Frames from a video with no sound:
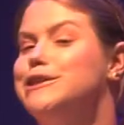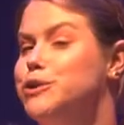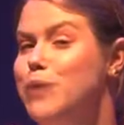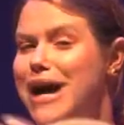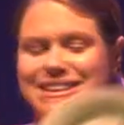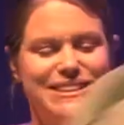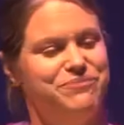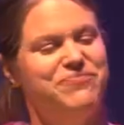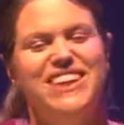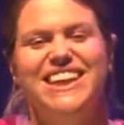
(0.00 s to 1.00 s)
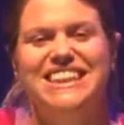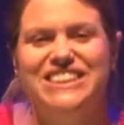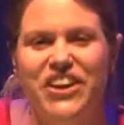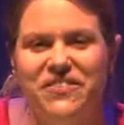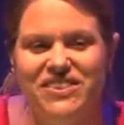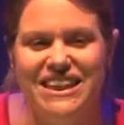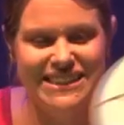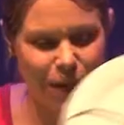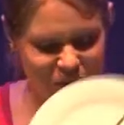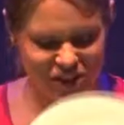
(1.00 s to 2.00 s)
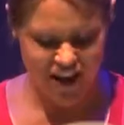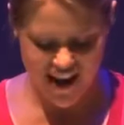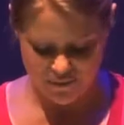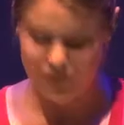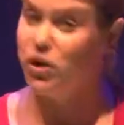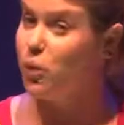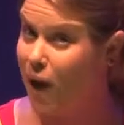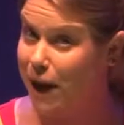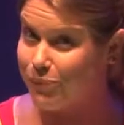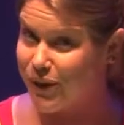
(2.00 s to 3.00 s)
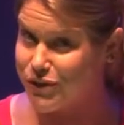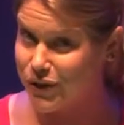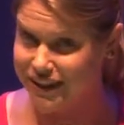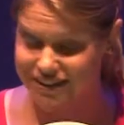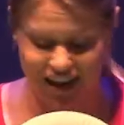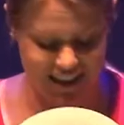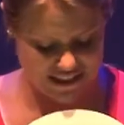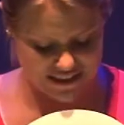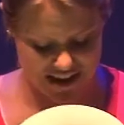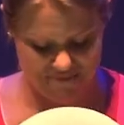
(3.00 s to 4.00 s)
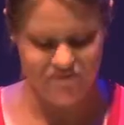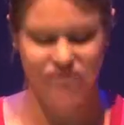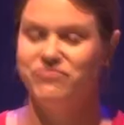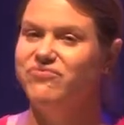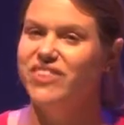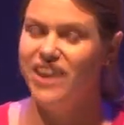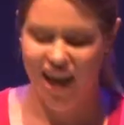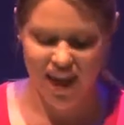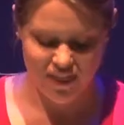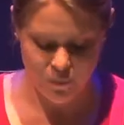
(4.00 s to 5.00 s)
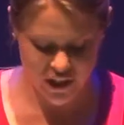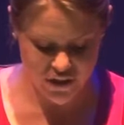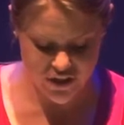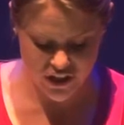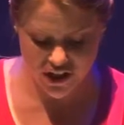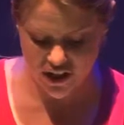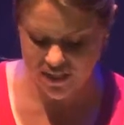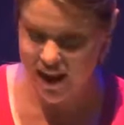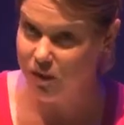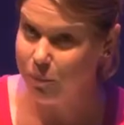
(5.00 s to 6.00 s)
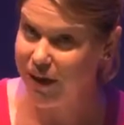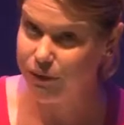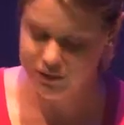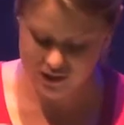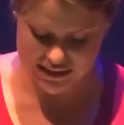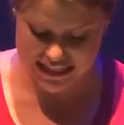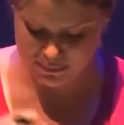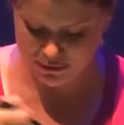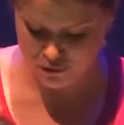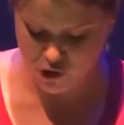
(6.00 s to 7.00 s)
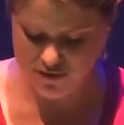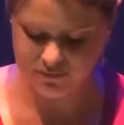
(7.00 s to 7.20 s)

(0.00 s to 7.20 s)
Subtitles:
still white. So there's our bow tie. We've got a white bow tie this time. Then we're going to do the other petals, just like before,